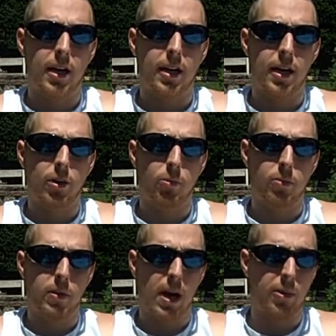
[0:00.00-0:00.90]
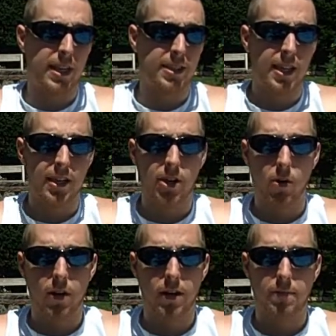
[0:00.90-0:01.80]
How I see it
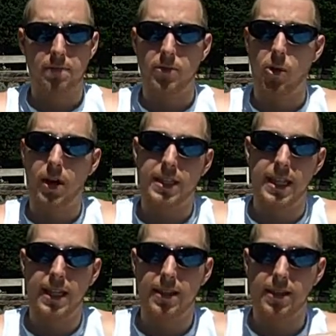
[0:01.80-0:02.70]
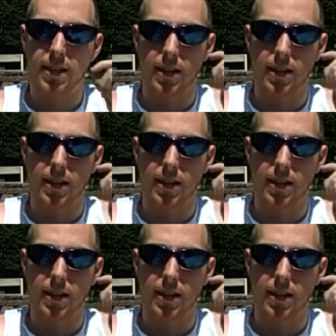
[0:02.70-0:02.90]
going, no idea.